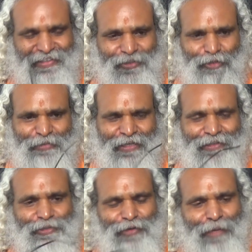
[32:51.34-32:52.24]
So
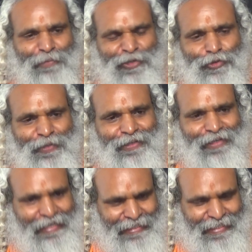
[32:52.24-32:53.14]
because you happen to be in
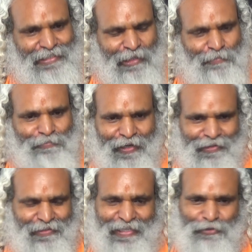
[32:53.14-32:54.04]
the lineage of
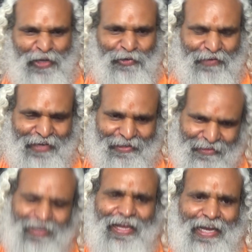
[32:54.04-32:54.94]
Bharata, that's why you are
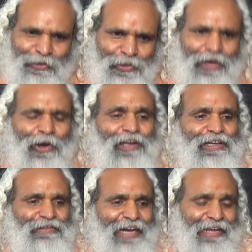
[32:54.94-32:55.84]
Bharata, and we all
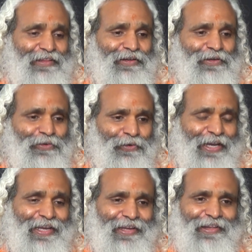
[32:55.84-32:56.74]
are Bharata.
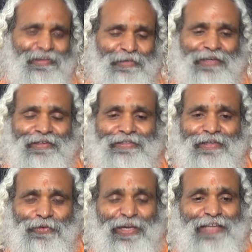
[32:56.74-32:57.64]
Why? Because
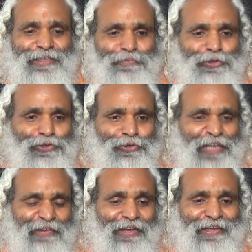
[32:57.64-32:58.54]
we are supposed to
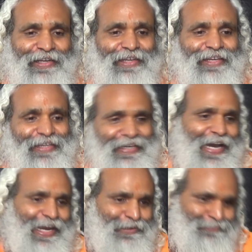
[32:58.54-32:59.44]
revel in
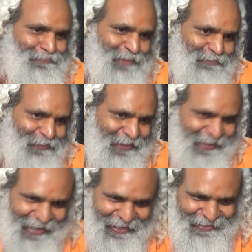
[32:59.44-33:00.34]
Jnanam, Brahma
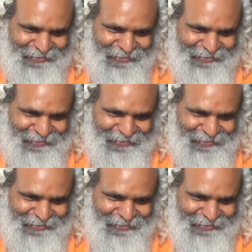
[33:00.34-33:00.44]
Vidya.